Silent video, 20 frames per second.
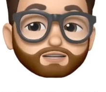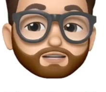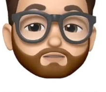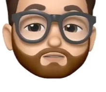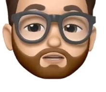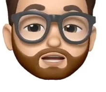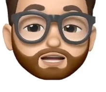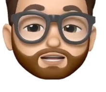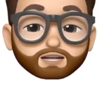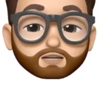
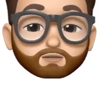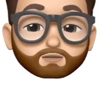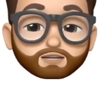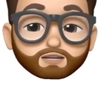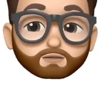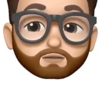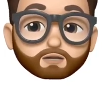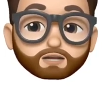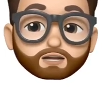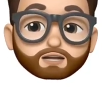writing with
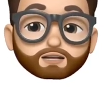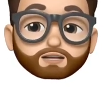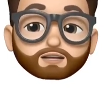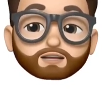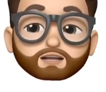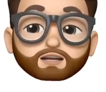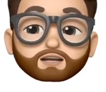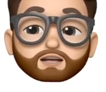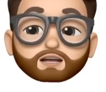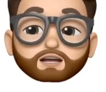a
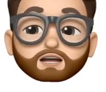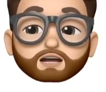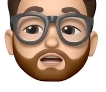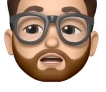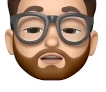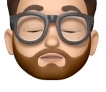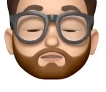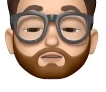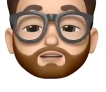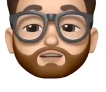pen,
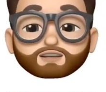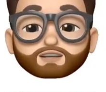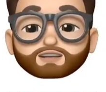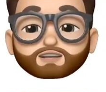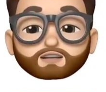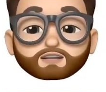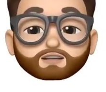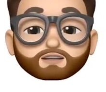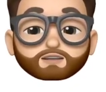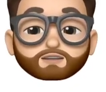but just
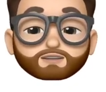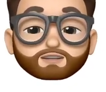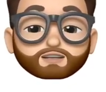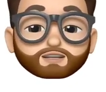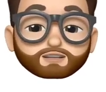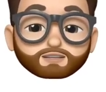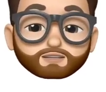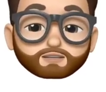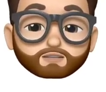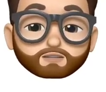another
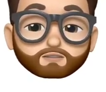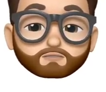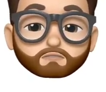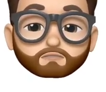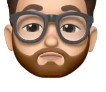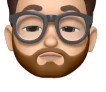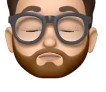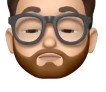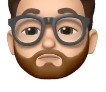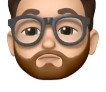feature
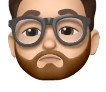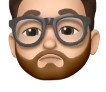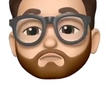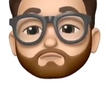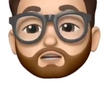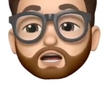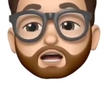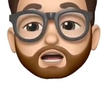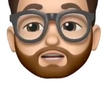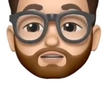
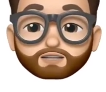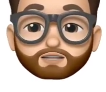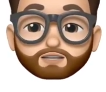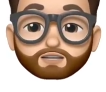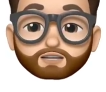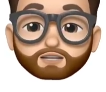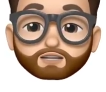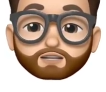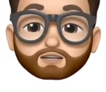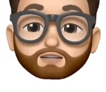that you
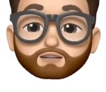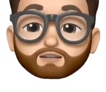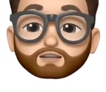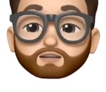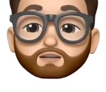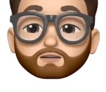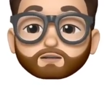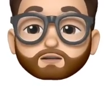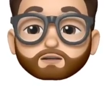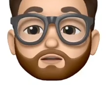can use.
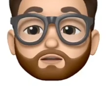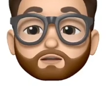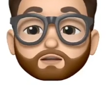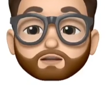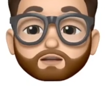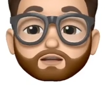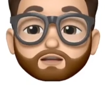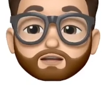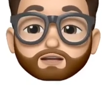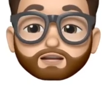
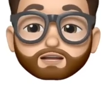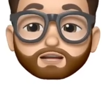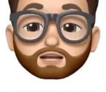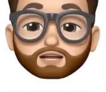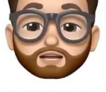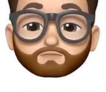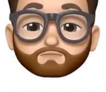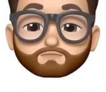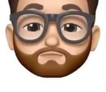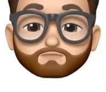
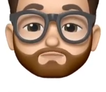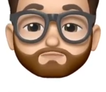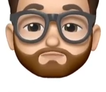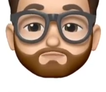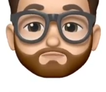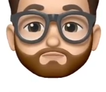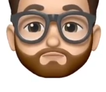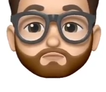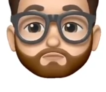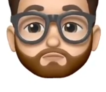And
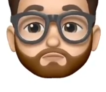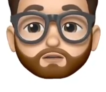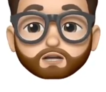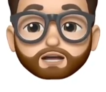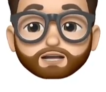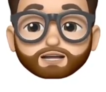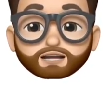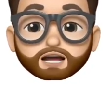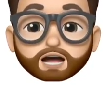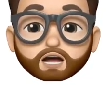
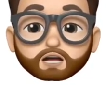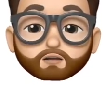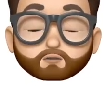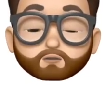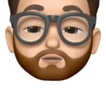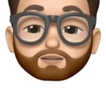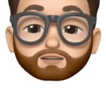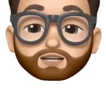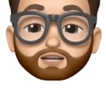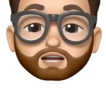now
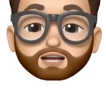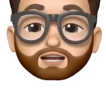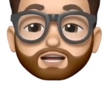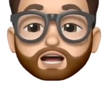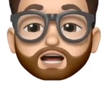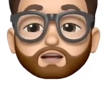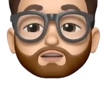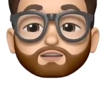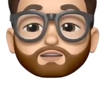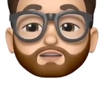we'll check
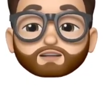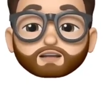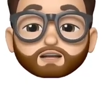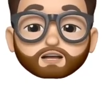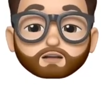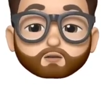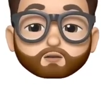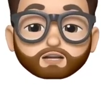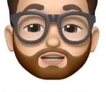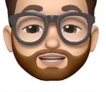out
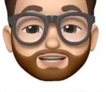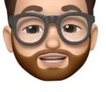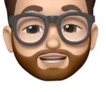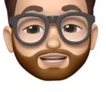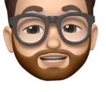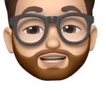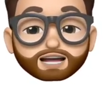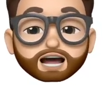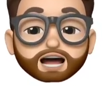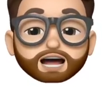what it's
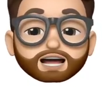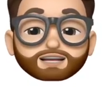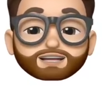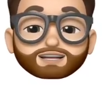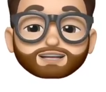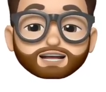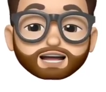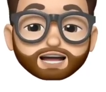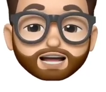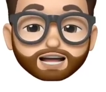like to add
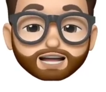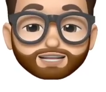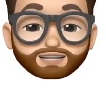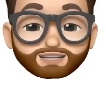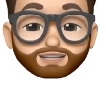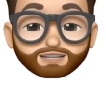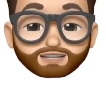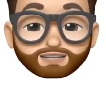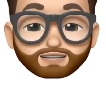text.